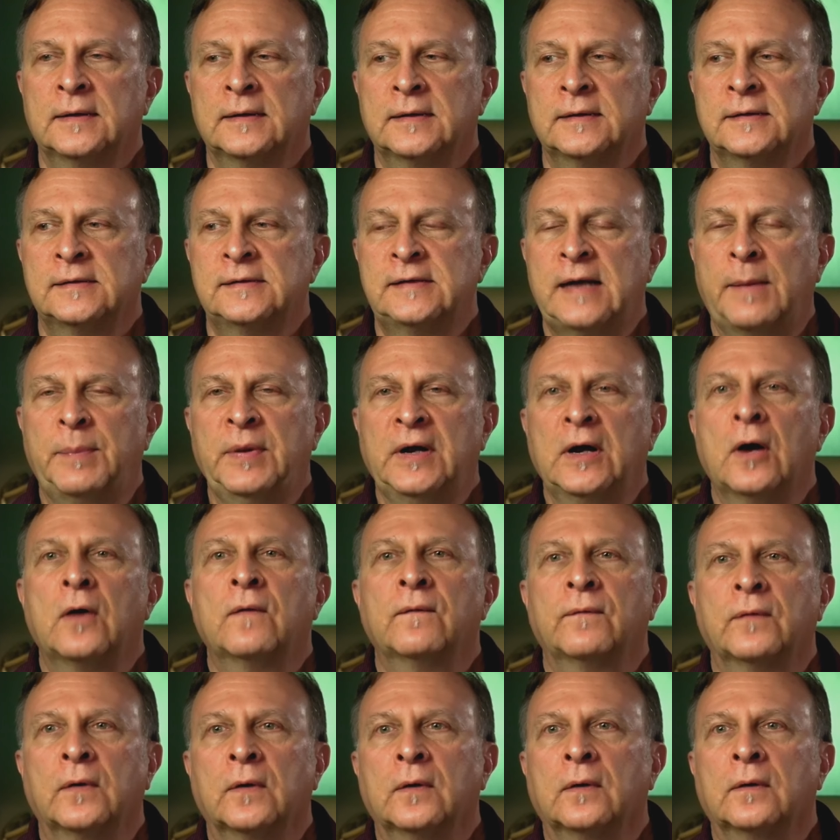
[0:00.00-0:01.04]
stepping
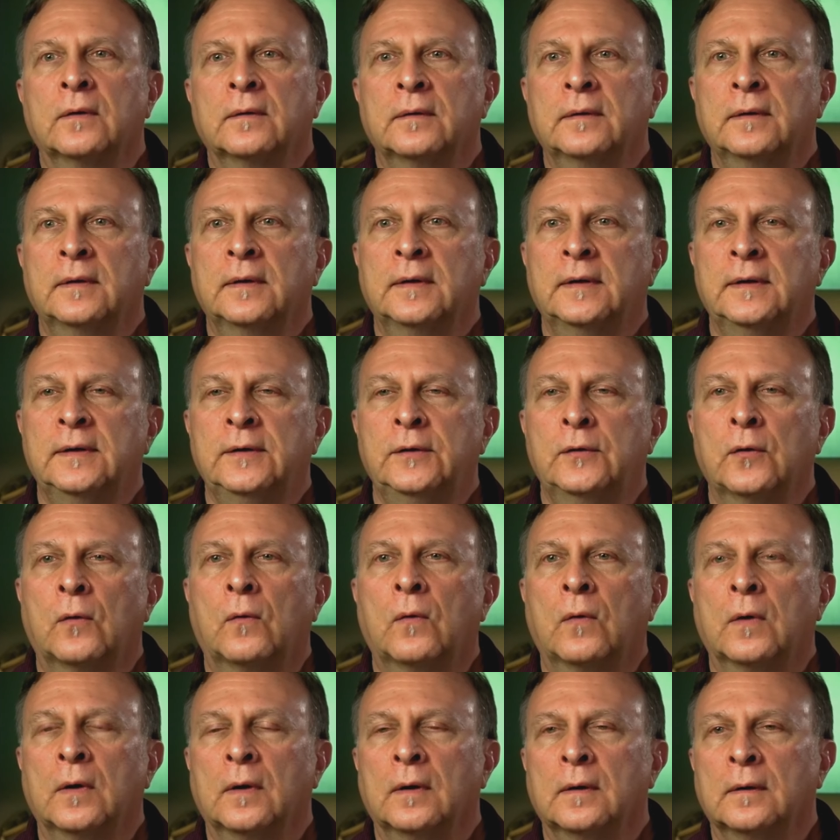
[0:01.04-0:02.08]
over
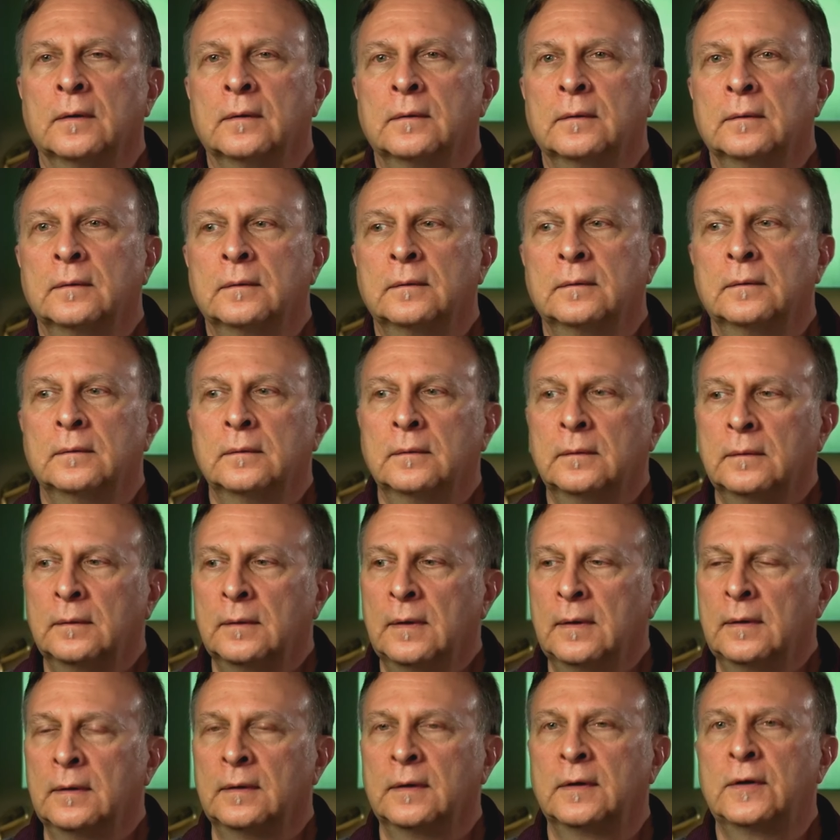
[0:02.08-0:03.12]
your
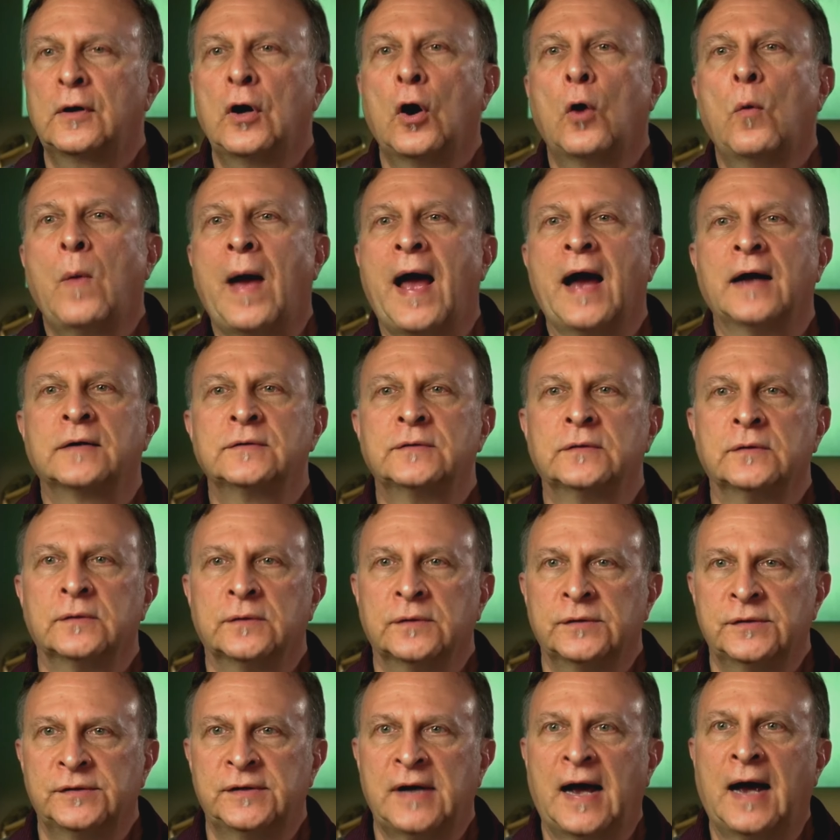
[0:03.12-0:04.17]

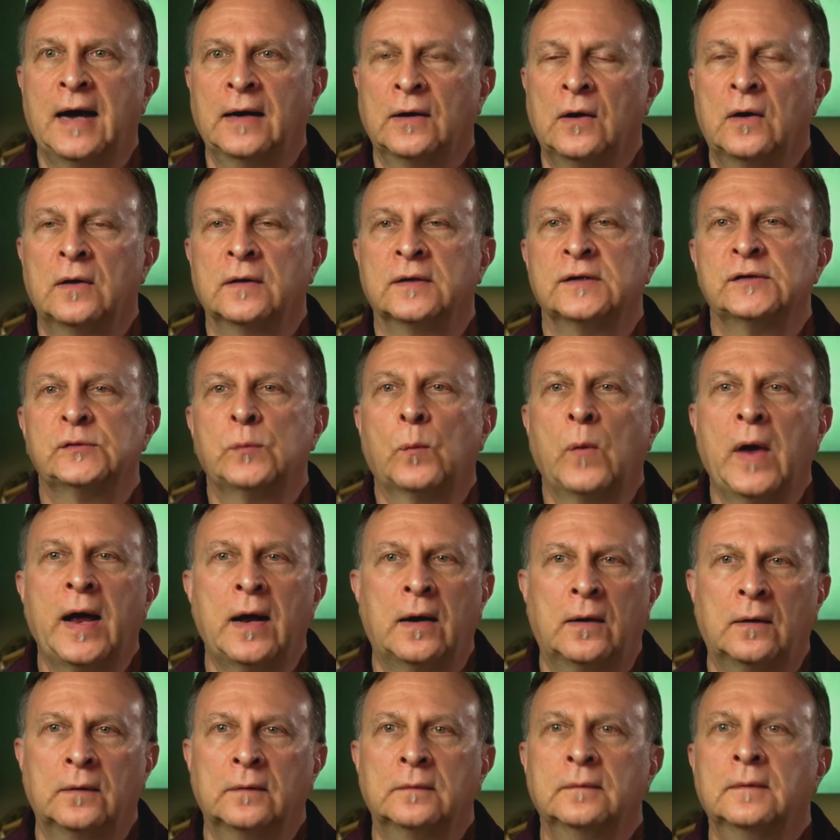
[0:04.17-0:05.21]
co-actor's dialogue as
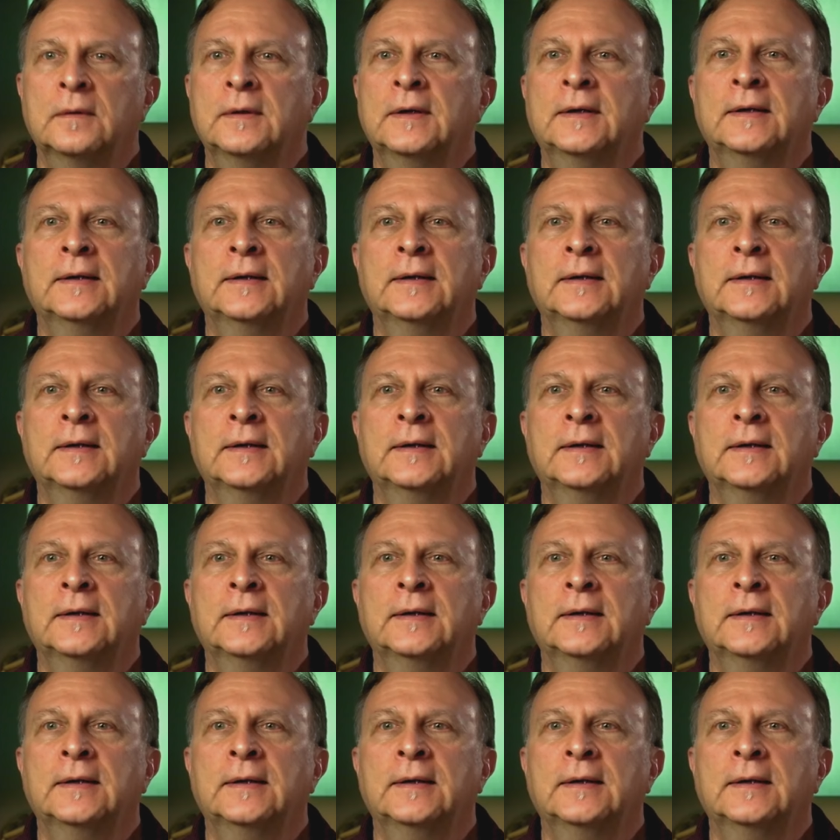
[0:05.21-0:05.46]
well.